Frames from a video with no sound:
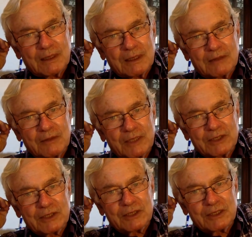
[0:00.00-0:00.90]

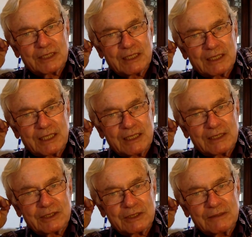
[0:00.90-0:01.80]
congressional
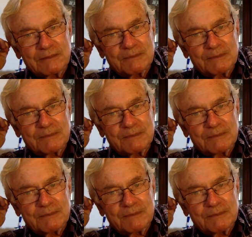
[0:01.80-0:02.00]
delegation,